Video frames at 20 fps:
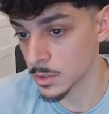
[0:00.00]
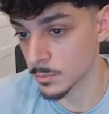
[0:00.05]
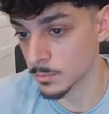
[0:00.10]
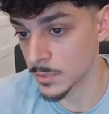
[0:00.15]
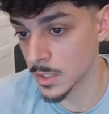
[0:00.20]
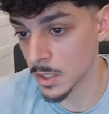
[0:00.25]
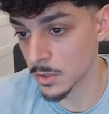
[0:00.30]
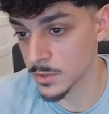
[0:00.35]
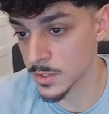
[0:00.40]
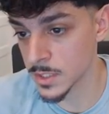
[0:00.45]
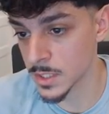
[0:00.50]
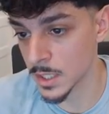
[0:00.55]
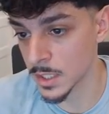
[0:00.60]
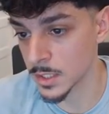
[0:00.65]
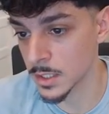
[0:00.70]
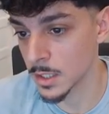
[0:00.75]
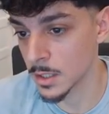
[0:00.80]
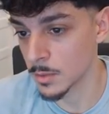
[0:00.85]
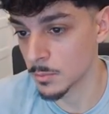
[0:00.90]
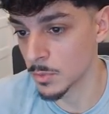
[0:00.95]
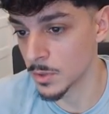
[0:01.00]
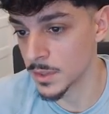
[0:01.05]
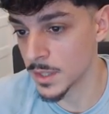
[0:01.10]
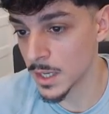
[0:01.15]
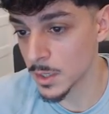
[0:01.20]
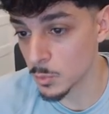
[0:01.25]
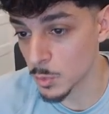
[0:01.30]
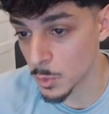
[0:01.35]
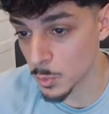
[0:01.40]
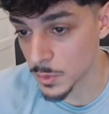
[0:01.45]
downside, but
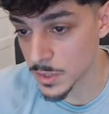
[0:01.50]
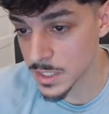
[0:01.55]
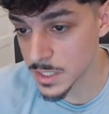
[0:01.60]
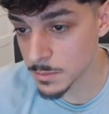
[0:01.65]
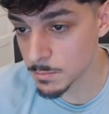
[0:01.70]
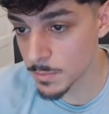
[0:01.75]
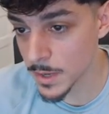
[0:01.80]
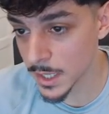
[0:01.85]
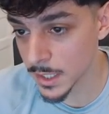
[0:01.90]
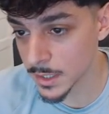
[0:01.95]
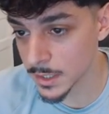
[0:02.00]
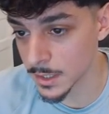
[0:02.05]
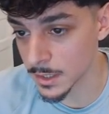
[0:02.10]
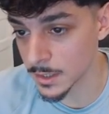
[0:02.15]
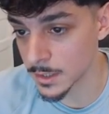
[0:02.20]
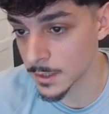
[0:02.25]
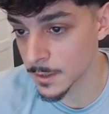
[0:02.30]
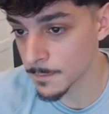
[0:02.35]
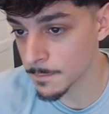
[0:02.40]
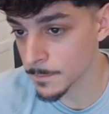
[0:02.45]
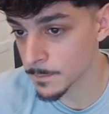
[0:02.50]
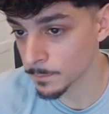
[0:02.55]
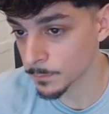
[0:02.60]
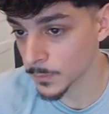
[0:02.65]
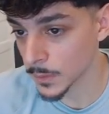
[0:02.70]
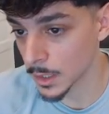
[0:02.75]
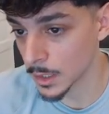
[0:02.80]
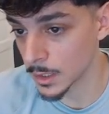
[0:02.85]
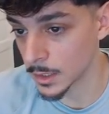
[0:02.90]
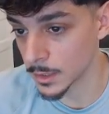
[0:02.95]
then we respected
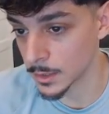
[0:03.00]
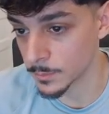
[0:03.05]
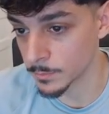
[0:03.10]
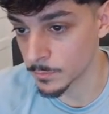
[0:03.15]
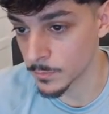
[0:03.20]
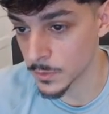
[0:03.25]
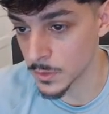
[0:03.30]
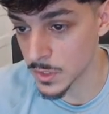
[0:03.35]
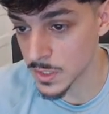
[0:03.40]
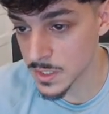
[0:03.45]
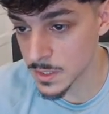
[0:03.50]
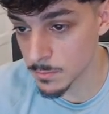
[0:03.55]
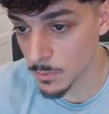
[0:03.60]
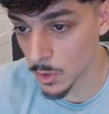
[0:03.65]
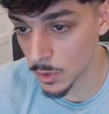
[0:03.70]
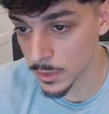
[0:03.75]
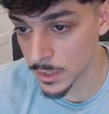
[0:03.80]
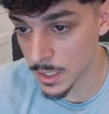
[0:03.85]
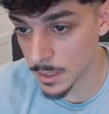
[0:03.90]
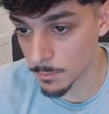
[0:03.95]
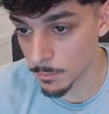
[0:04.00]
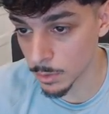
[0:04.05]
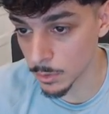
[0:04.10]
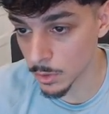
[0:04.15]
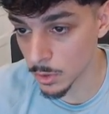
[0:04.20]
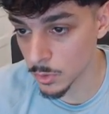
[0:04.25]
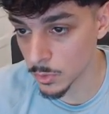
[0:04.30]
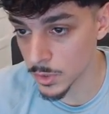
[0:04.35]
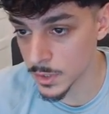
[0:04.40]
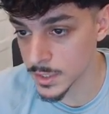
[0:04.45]
this small gap
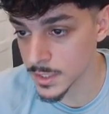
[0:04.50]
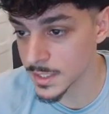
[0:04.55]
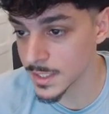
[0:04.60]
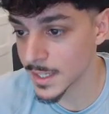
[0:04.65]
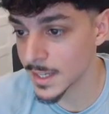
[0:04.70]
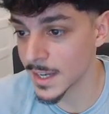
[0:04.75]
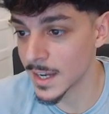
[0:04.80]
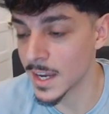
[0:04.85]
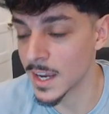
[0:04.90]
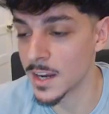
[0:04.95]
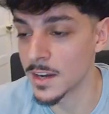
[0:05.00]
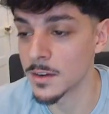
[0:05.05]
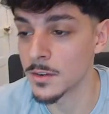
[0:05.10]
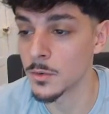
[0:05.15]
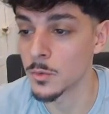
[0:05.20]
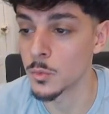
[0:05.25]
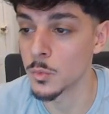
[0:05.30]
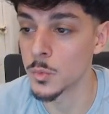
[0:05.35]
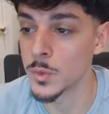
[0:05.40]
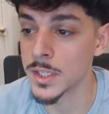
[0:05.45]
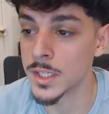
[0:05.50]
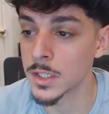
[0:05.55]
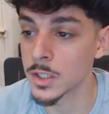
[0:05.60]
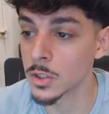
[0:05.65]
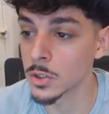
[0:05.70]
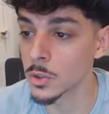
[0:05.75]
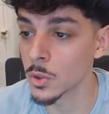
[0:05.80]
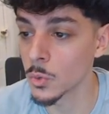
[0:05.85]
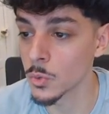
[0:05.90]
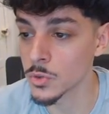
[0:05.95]
below us, and we
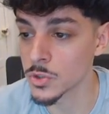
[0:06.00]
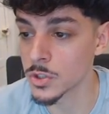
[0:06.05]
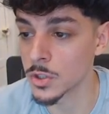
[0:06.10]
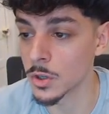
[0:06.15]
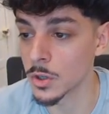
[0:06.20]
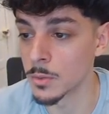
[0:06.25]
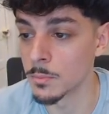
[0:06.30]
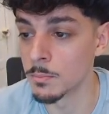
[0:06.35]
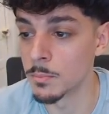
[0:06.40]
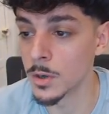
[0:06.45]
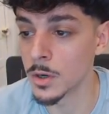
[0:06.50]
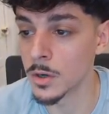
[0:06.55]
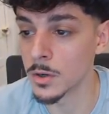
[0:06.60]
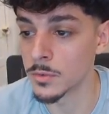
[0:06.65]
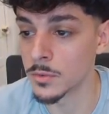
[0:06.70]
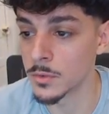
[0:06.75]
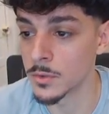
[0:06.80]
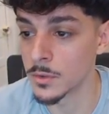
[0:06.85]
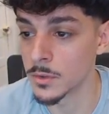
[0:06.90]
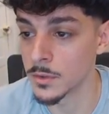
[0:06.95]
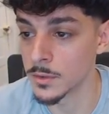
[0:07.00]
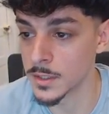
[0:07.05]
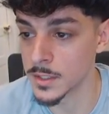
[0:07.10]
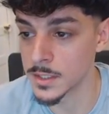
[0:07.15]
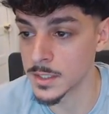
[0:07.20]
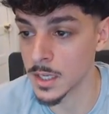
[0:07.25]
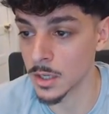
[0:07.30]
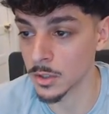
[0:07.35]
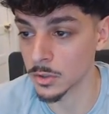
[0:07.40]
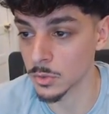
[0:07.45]
closed above this
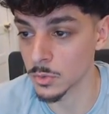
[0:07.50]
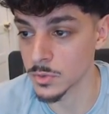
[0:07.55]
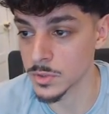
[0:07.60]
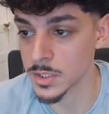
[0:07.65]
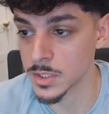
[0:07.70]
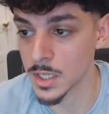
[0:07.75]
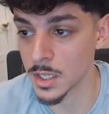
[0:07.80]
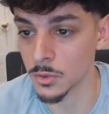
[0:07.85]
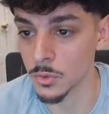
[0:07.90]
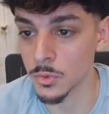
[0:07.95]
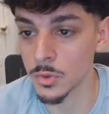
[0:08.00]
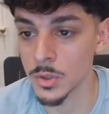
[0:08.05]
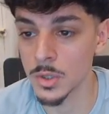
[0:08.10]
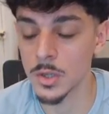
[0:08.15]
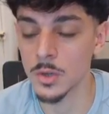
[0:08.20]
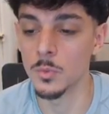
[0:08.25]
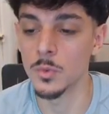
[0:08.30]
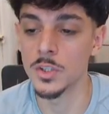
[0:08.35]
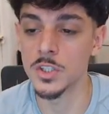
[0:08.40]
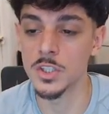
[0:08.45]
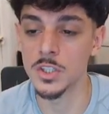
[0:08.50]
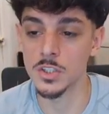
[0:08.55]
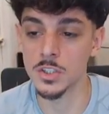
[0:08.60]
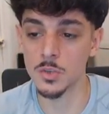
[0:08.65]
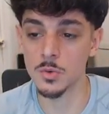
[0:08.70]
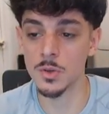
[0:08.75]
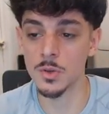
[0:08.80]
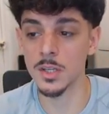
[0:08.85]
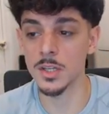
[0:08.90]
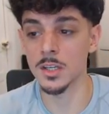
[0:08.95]
down close candle, which is
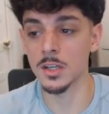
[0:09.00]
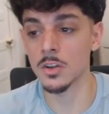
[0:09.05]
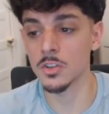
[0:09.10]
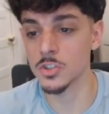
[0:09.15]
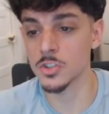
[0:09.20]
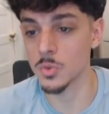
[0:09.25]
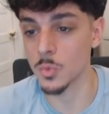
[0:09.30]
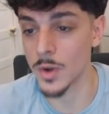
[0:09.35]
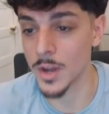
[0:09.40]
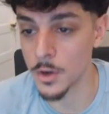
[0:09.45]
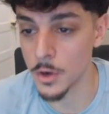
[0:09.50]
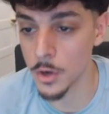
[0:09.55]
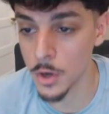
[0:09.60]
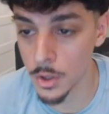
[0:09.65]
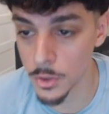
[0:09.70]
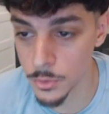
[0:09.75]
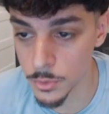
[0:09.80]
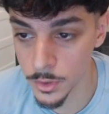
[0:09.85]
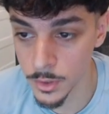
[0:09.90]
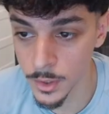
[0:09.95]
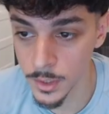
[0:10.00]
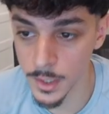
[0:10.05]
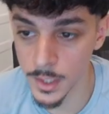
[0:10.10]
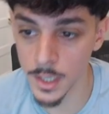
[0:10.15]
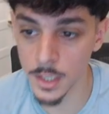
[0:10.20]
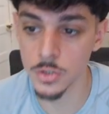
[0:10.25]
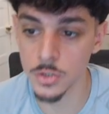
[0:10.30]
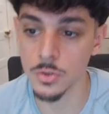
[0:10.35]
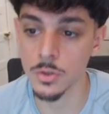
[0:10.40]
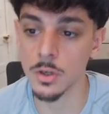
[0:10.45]
creating also another
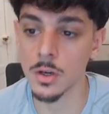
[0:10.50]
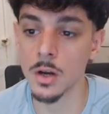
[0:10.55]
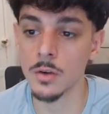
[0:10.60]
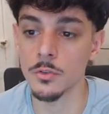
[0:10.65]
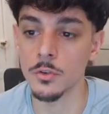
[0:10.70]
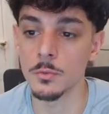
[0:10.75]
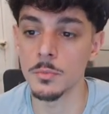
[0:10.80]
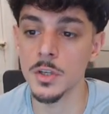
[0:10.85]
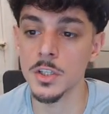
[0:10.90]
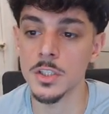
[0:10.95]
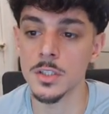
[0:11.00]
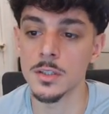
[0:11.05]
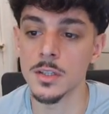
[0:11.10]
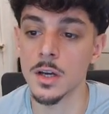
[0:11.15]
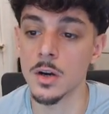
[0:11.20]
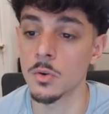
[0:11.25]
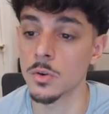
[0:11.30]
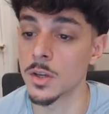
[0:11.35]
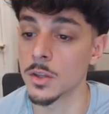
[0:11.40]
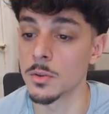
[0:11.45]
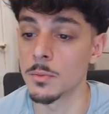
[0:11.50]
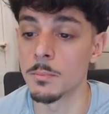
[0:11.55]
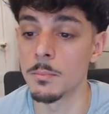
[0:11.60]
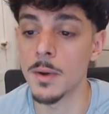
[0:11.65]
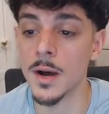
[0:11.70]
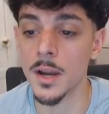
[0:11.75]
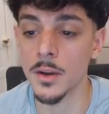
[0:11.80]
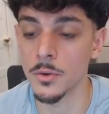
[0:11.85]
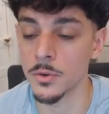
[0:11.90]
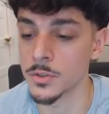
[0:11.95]
extra confirmation that, okay, the
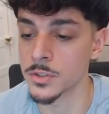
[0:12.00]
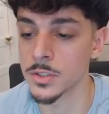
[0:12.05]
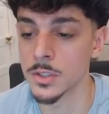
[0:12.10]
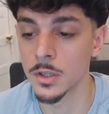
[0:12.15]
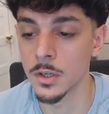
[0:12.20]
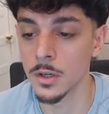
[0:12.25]
buyers